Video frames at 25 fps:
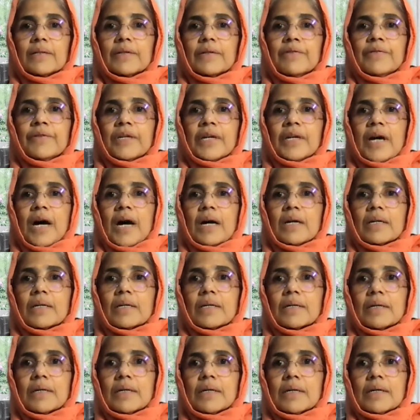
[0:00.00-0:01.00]
we are
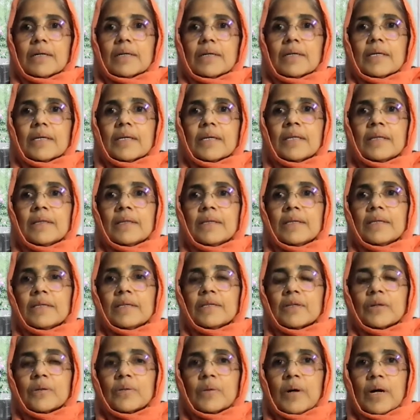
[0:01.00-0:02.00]
in
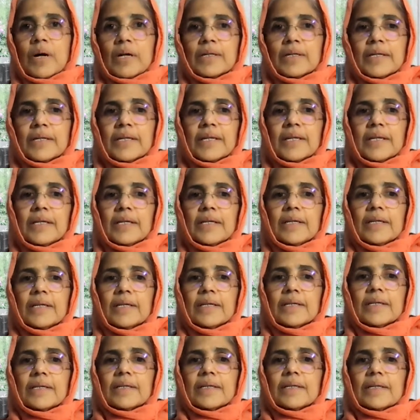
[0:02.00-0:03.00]
this quandary.
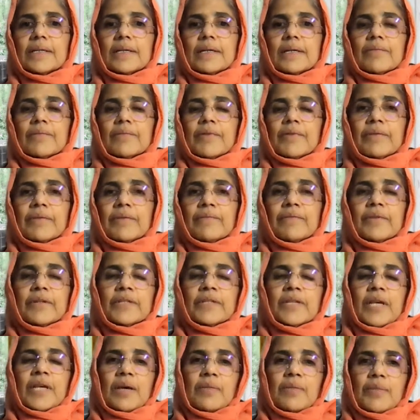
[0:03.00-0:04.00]
When we
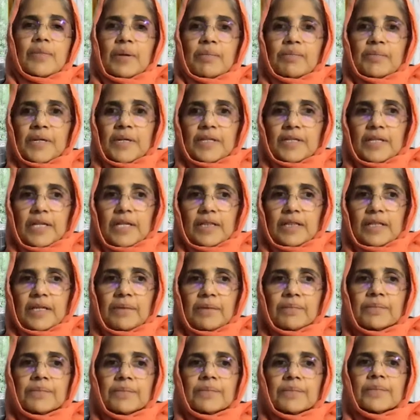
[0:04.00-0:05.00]
say Brahma
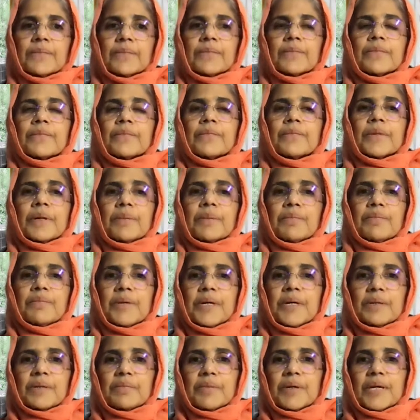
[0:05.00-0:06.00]
Satyam,
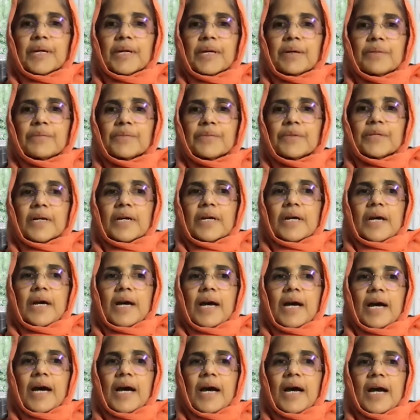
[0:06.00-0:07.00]
Brahman becomes
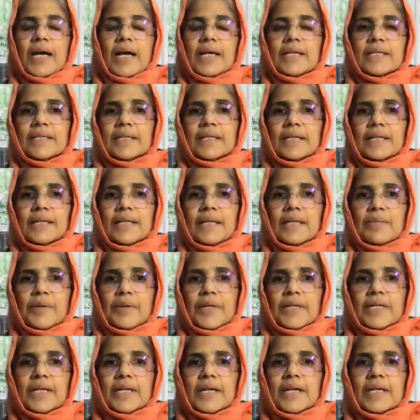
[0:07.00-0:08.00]
as
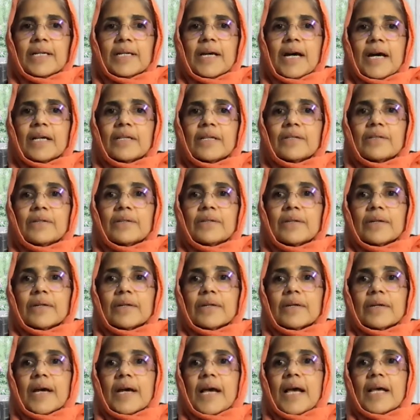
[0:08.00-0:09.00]
limited as
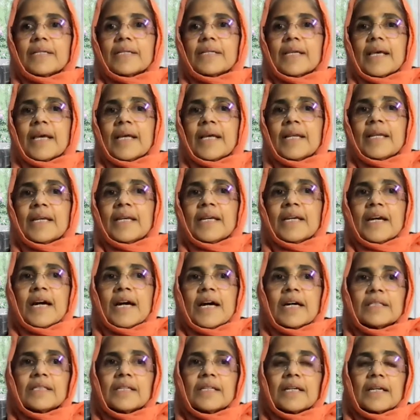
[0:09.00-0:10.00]
any
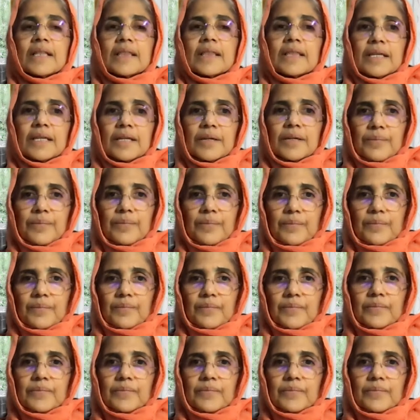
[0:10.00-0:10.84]
other thing.